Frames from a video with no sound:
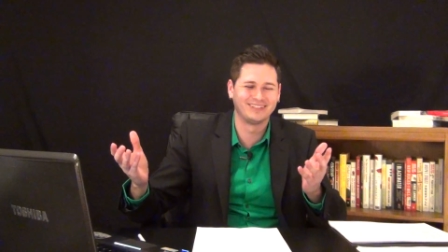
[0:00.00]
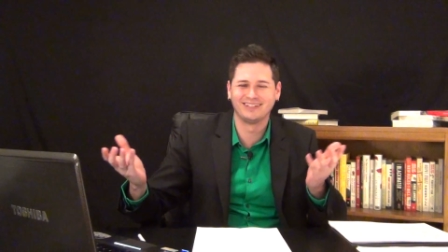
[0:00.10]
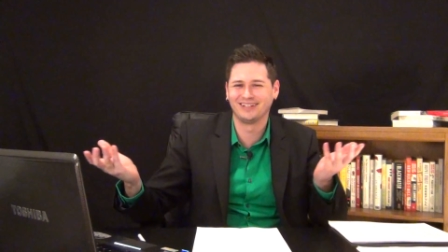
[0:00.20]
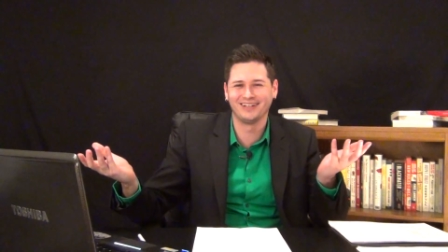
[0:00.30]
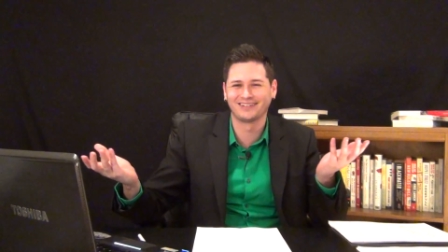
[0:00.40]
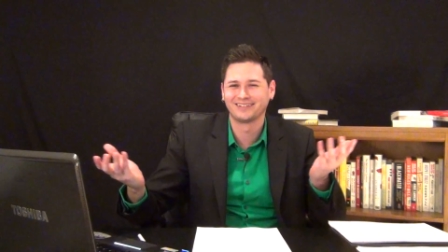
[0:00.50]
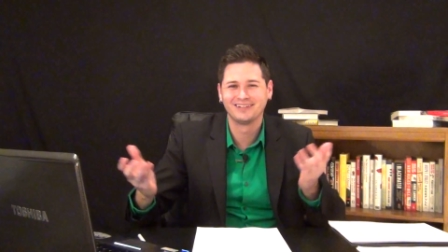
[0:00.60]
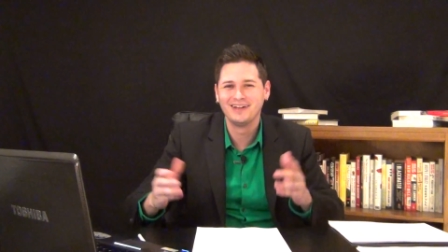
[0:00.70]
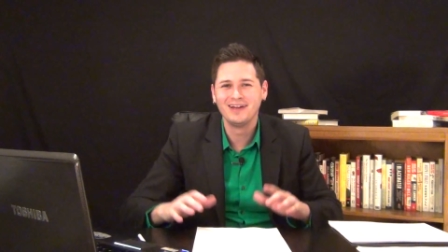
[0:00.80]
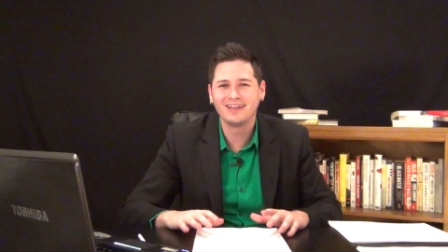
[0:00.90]

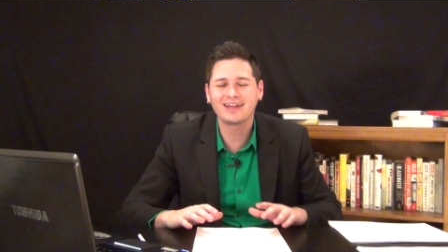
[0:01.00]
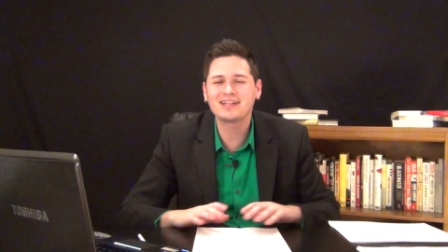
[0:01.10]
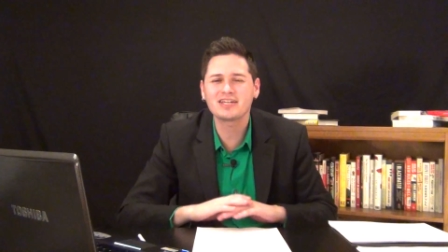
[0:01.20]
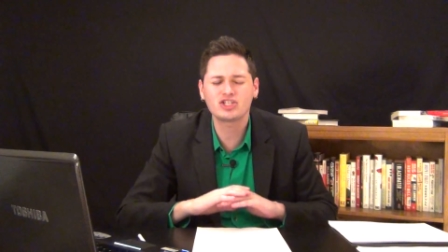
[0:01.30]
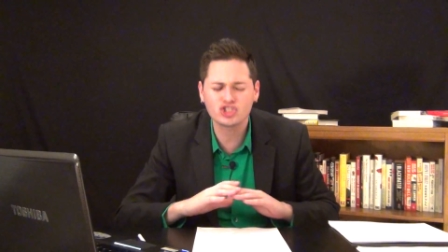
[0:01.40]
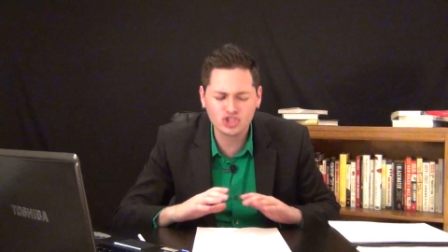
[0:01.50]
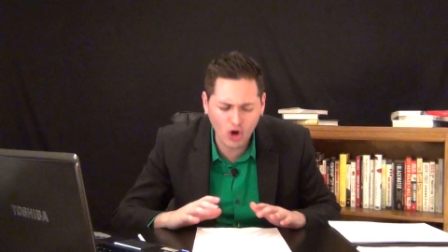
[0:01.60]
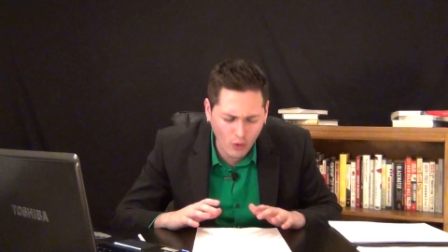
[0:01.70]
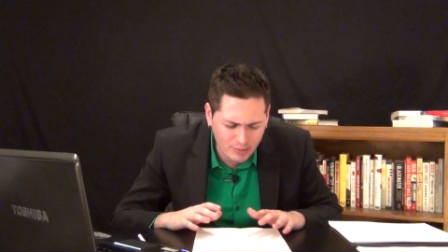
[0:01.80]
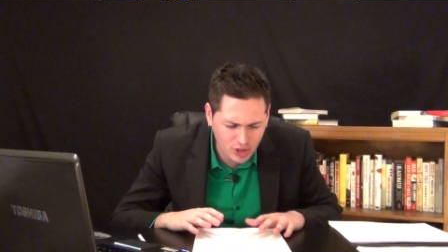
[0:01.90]
like, that's
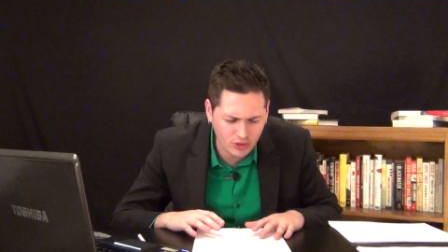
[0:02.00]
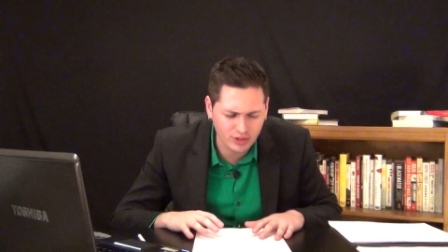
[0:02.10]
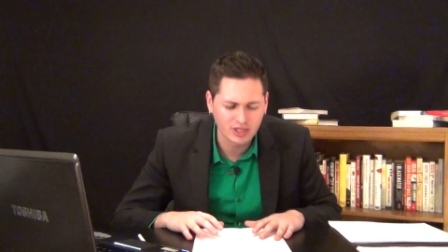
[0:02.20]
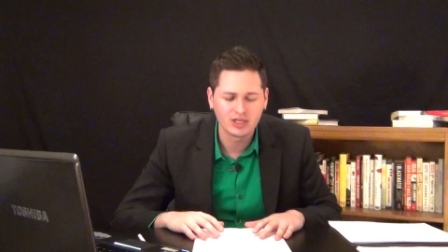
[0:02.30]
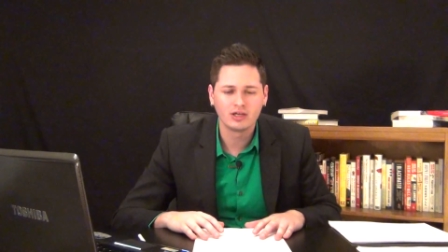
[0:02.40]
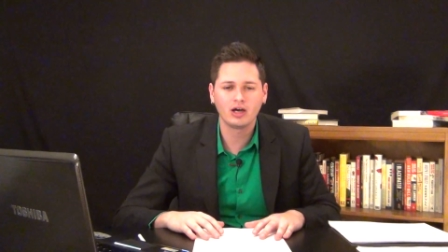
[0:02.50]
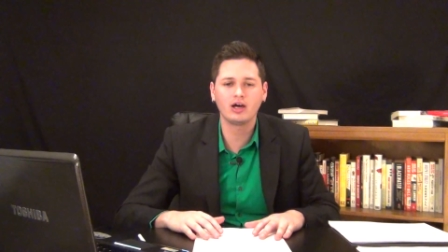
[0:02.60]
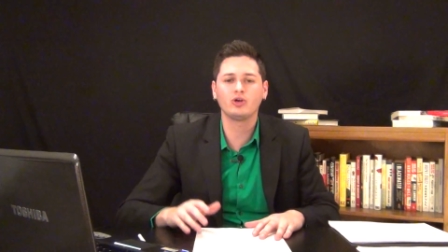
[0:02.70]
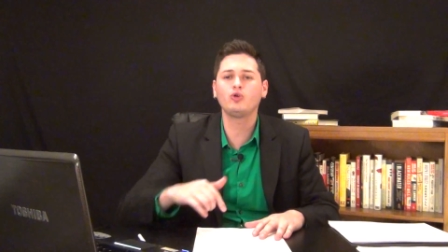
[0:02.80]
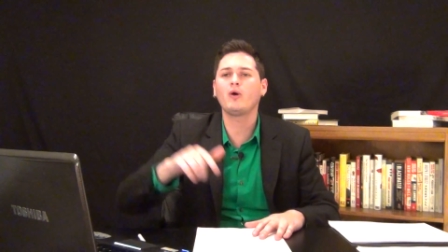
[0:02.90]
so absurd.
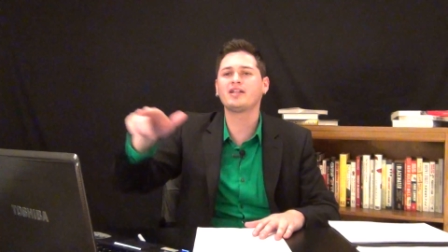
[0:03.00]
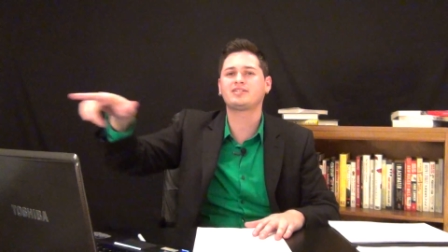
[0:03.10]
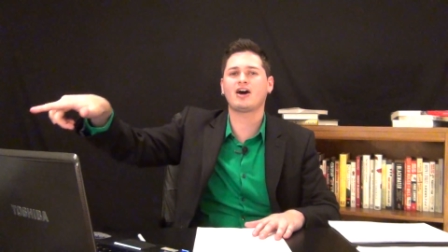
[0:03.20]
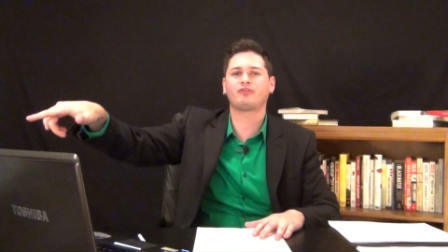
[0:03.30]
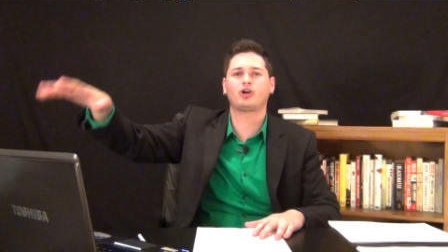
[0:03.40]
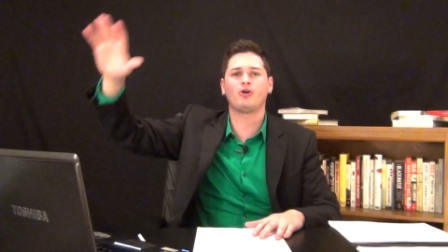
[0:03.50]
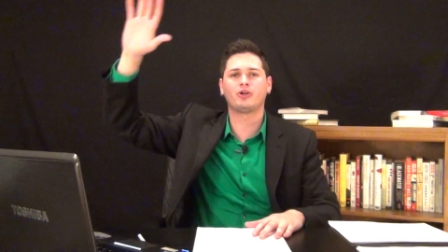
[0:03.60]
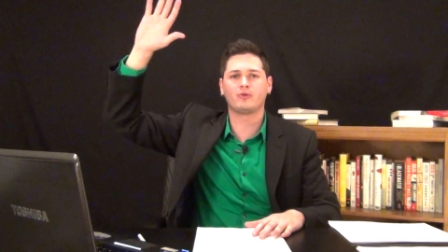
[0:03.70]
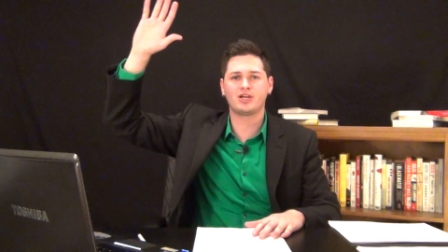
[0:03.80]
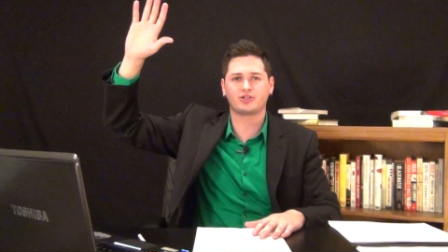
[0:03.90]
Uh, who wants South
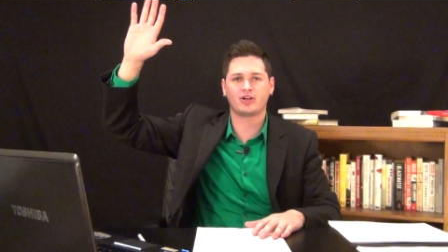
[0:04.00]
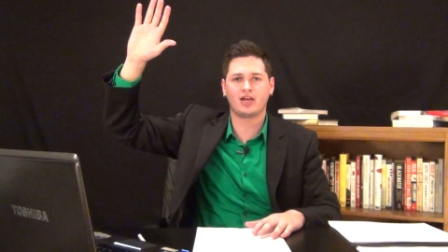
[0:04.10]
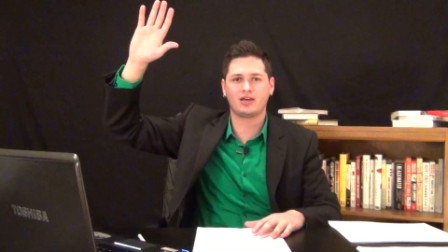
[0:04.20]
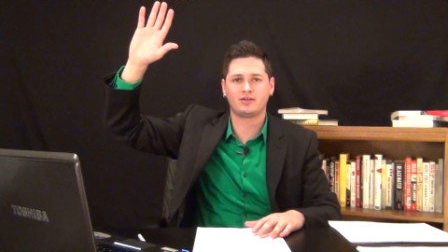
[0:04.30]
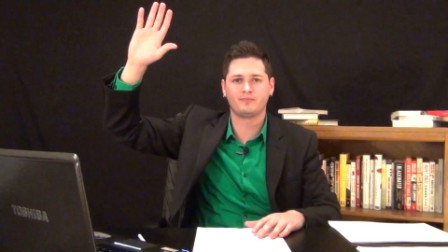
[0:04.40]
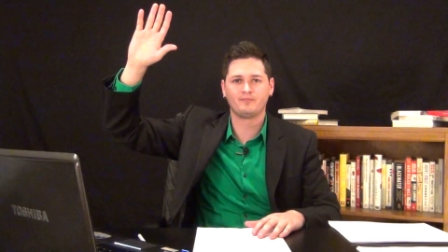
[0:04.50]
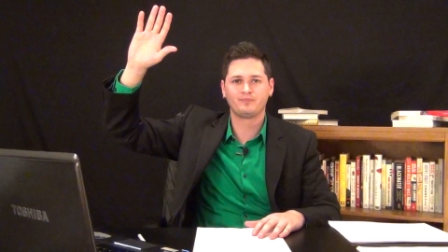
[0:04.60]
Dakota? Raise your hand.